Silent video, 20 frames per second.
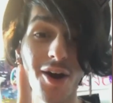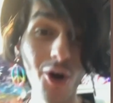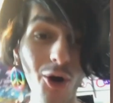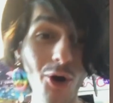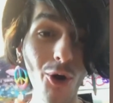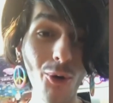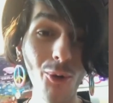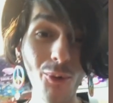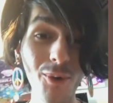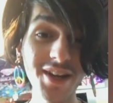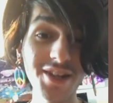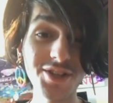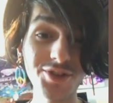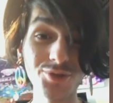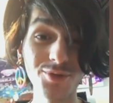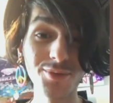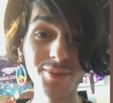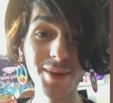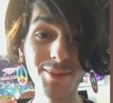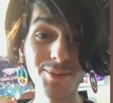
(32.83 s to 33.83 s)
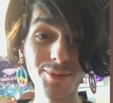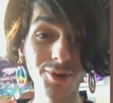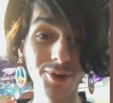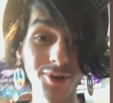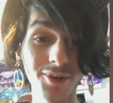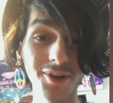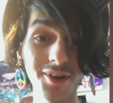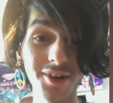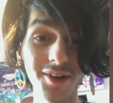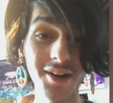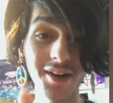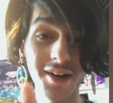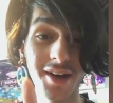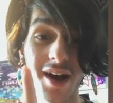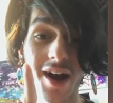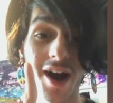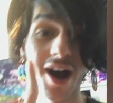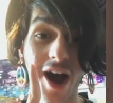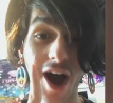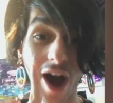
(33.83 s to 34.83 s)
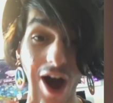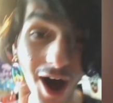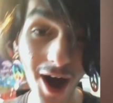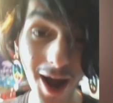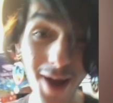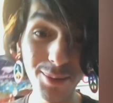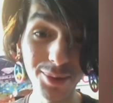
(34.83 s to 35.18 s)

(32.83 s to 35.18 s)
Always remember, I